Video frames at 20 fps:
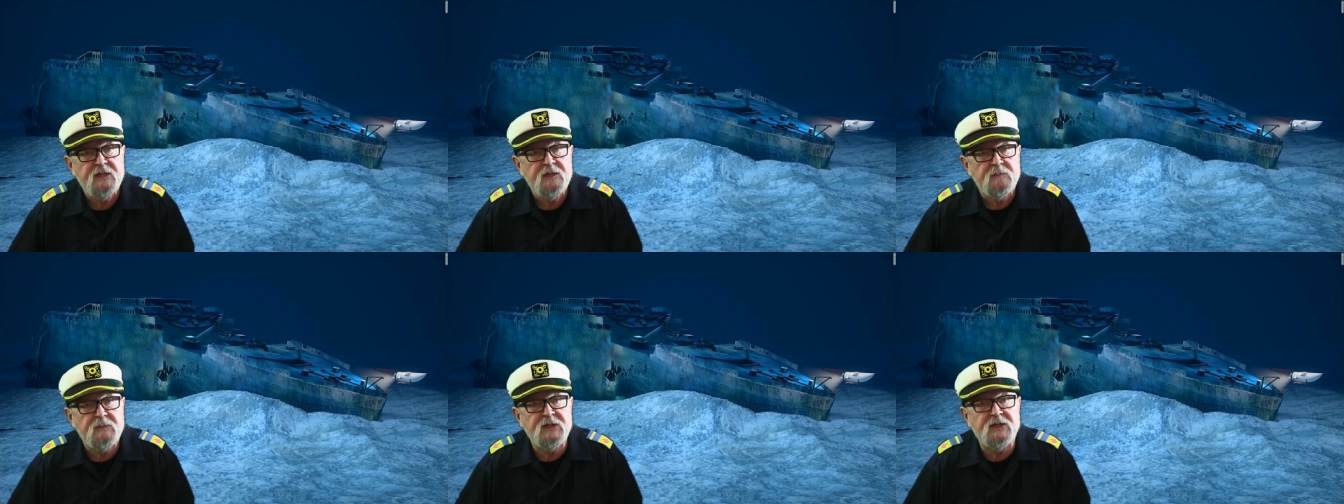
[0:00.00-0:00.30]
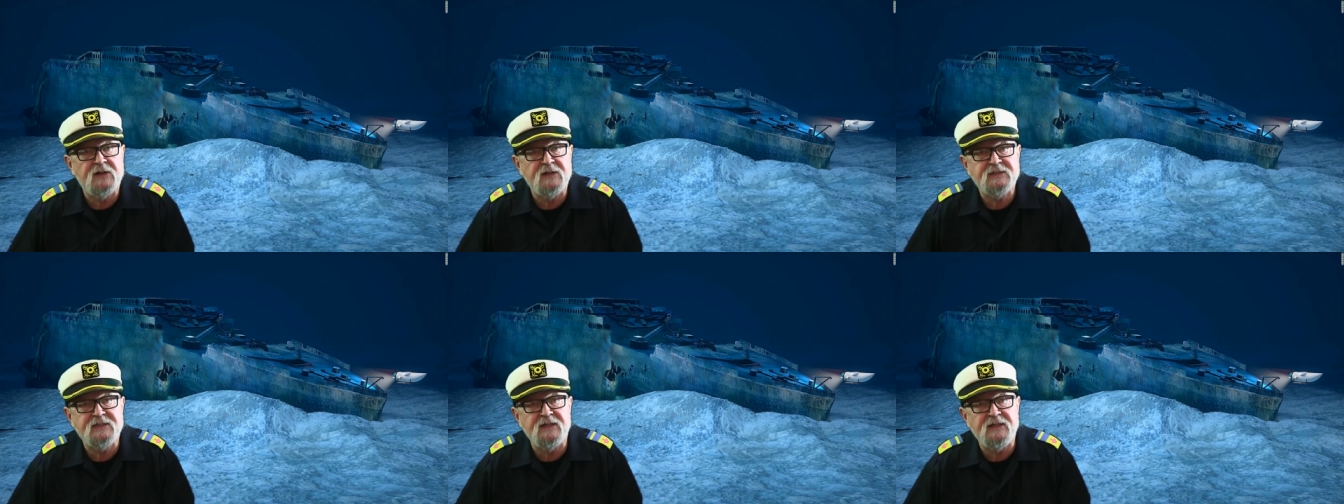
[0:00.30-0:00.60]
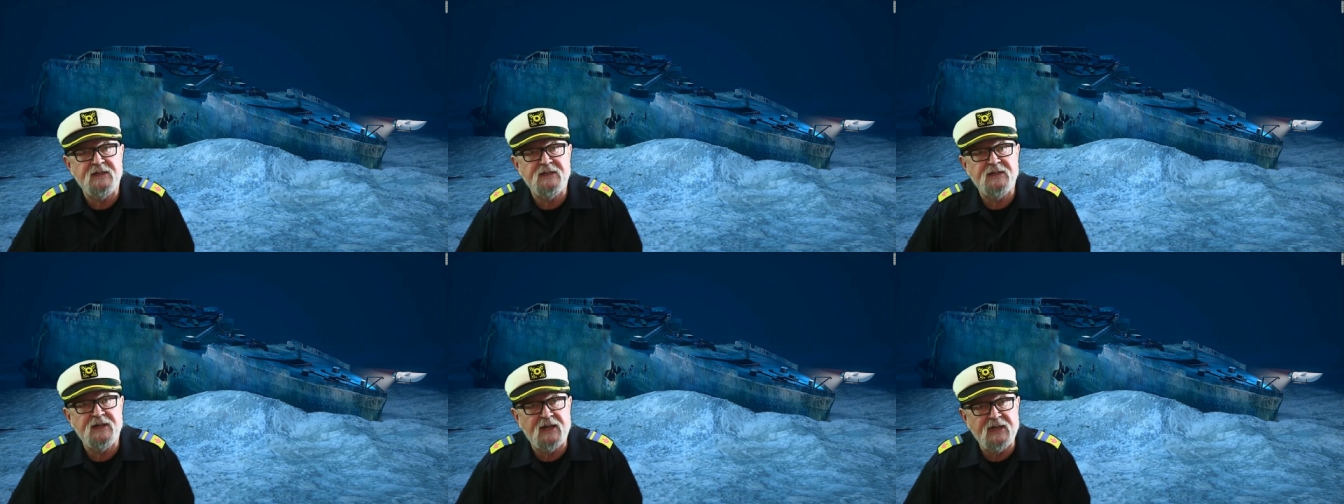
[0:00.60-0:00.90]
because
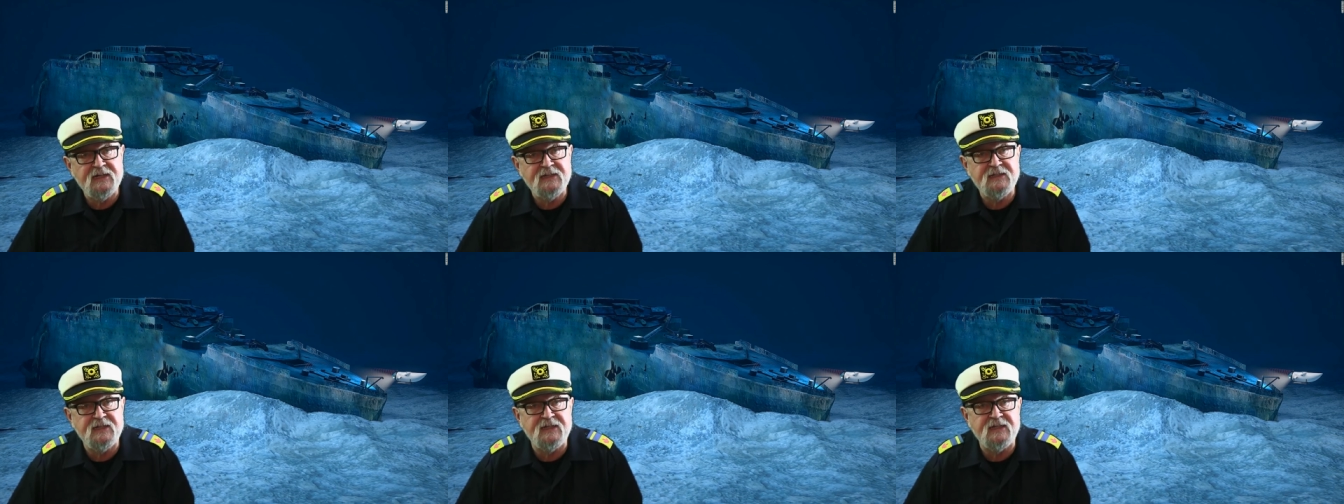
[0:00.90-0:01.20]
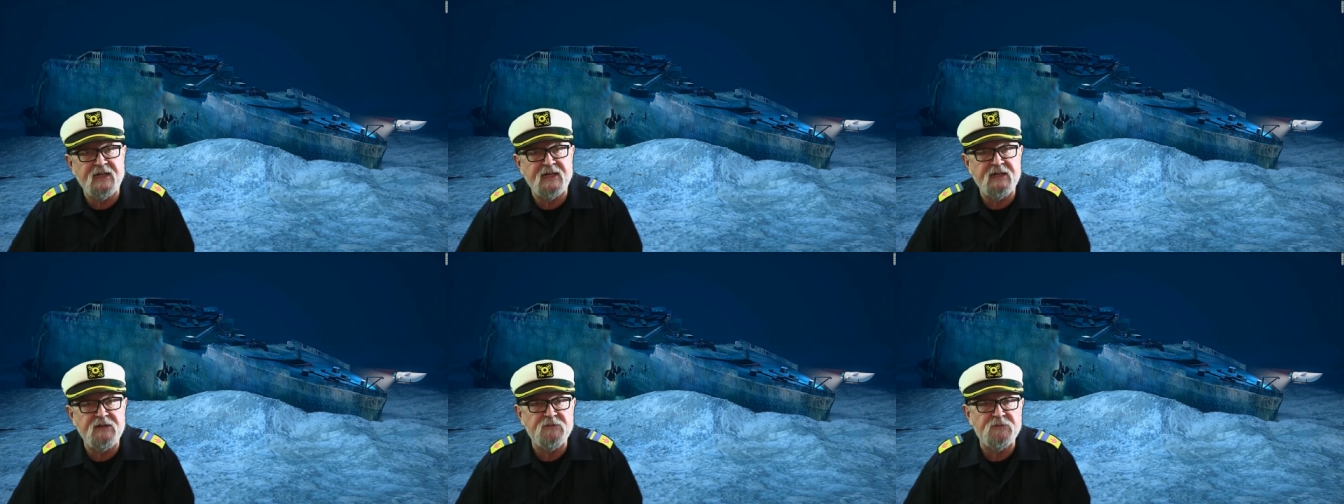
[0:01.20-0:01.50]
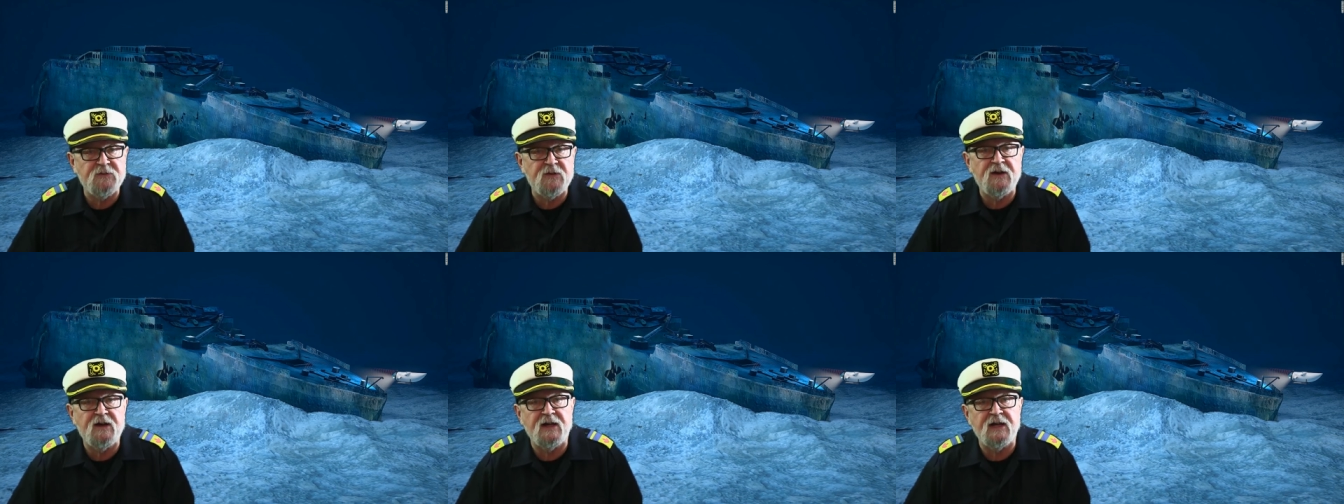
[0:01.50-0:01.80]
in
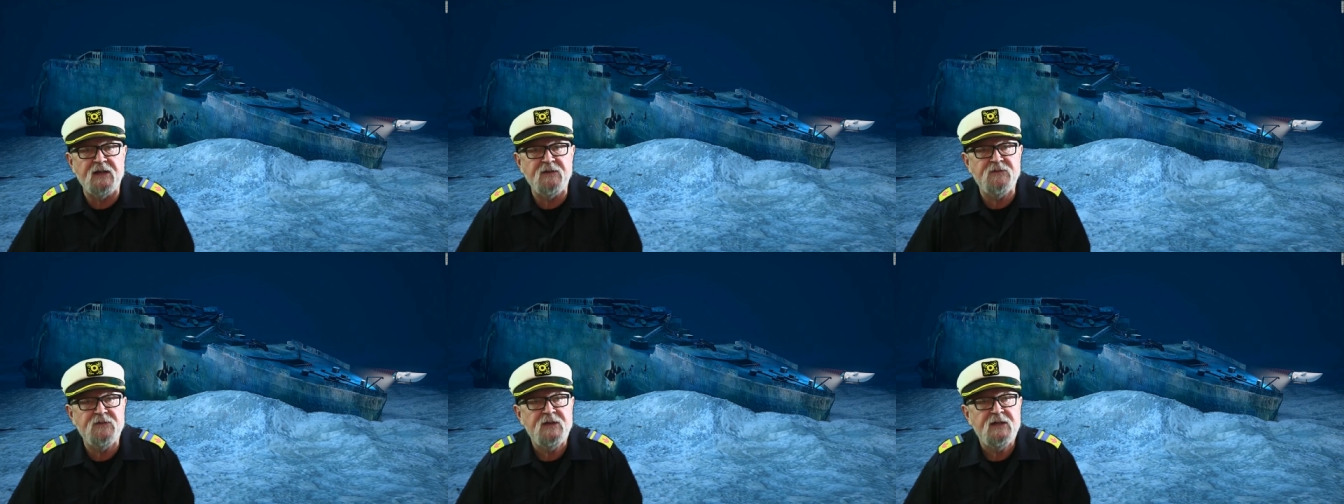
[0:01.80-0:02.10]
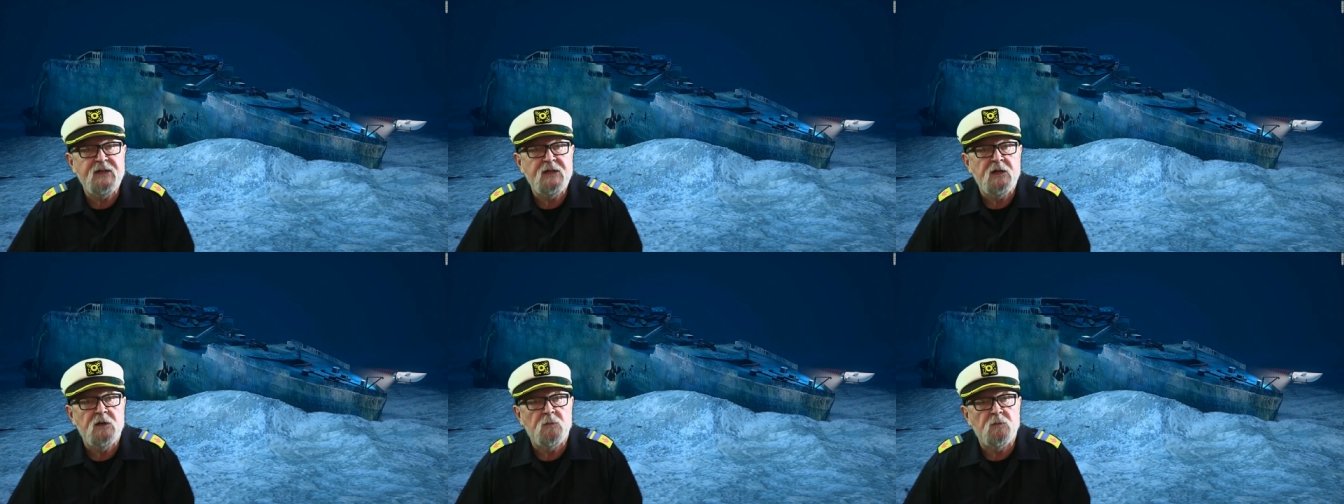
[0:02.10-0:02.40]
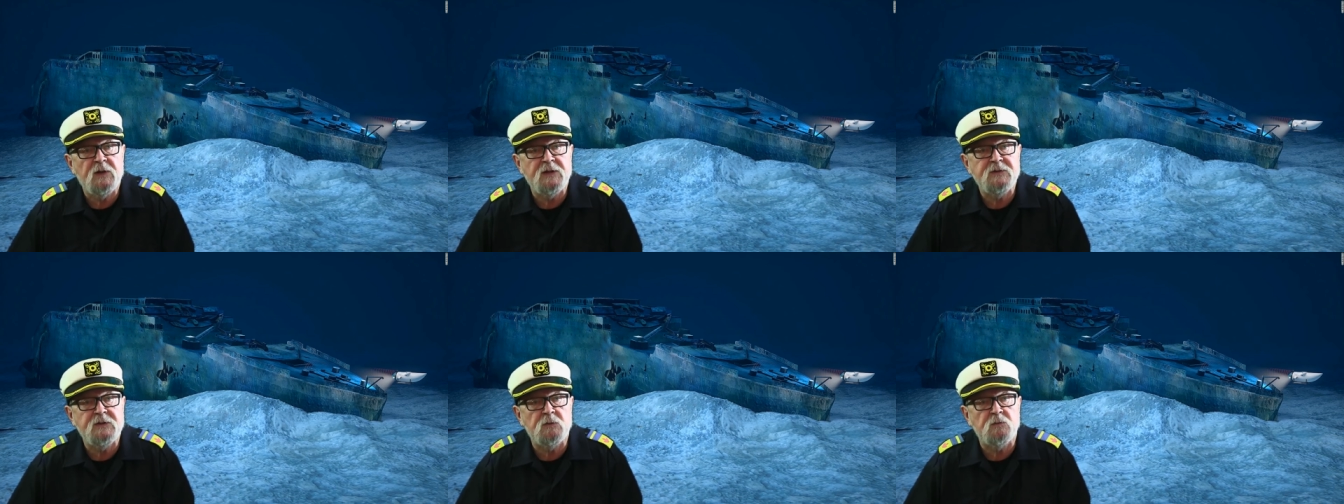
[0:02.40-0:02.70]
1985,
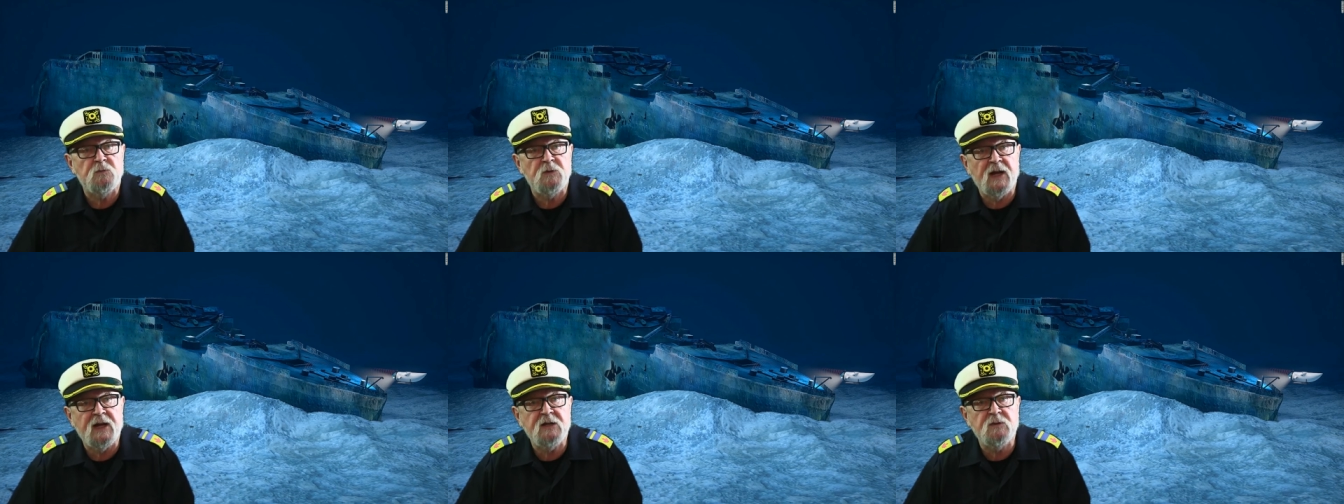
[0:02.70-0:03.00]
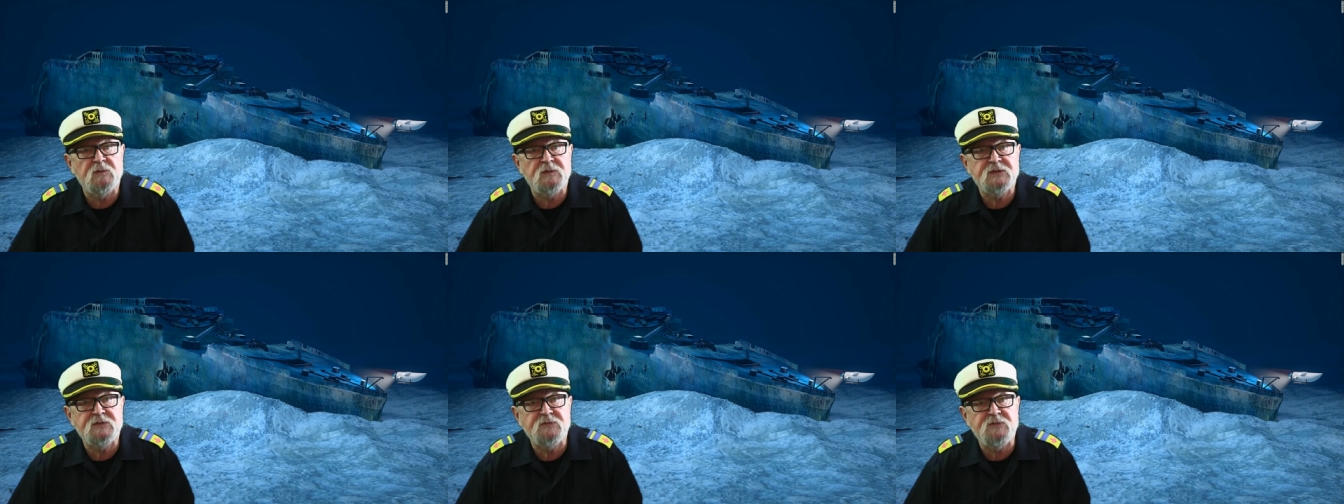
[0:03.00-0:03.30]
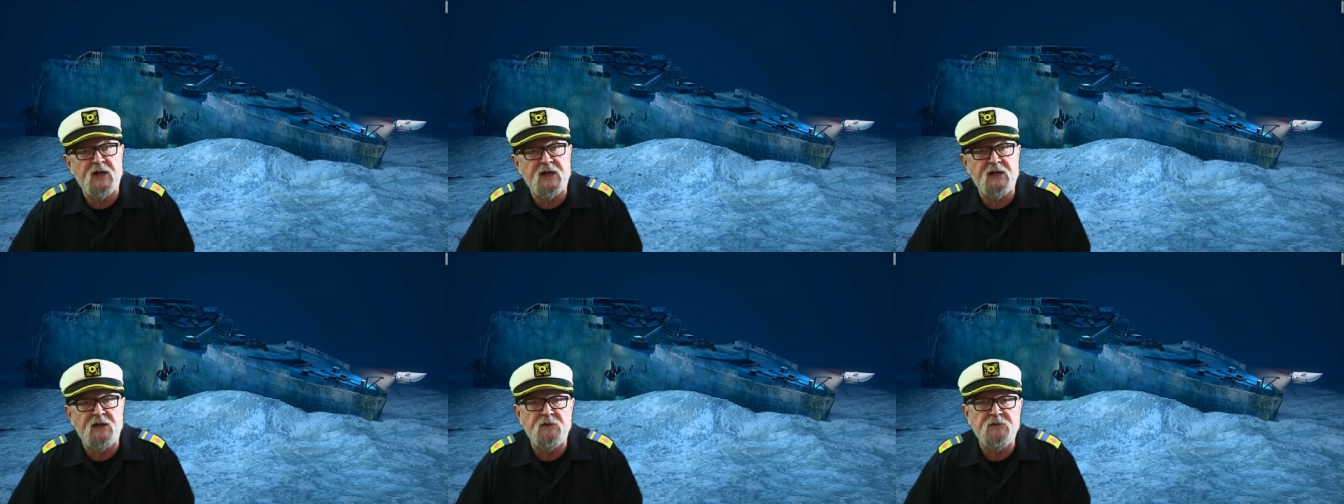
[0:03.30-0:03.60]
when the wreck was
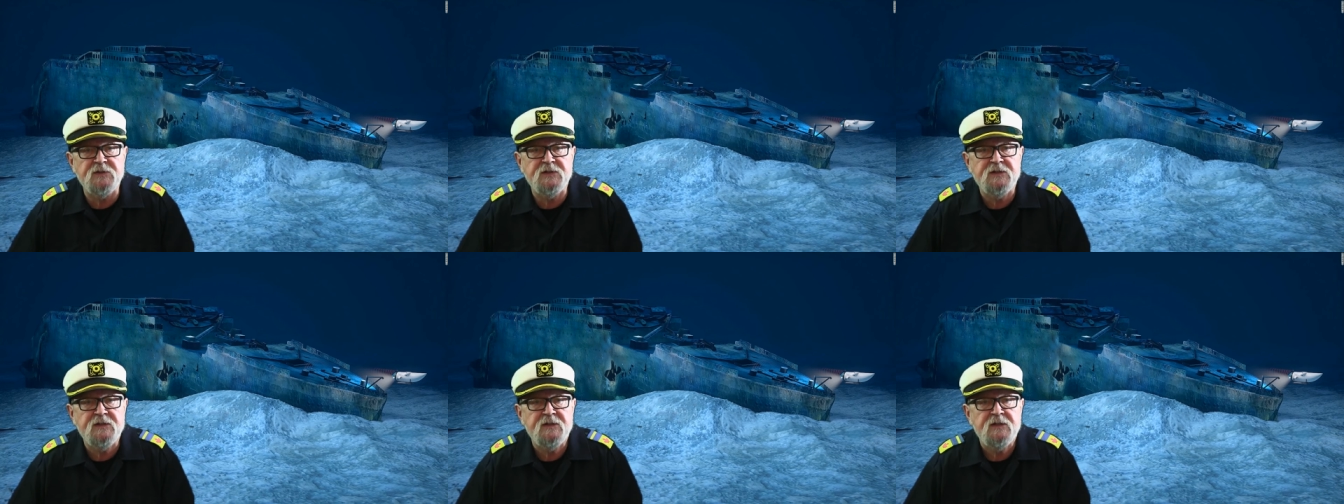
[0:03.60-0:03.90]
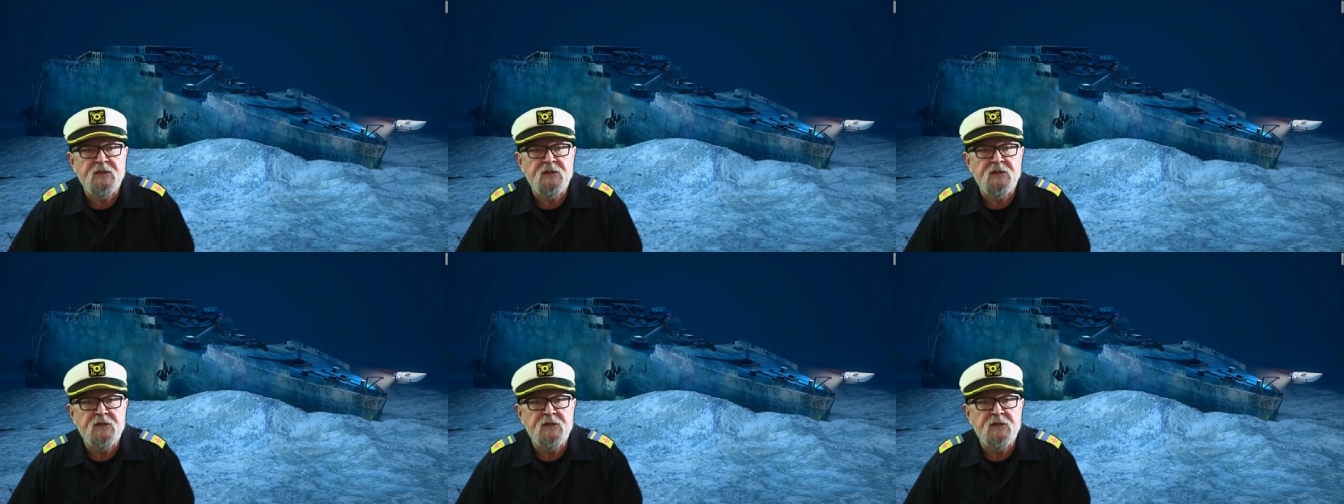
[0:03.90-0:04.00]
found,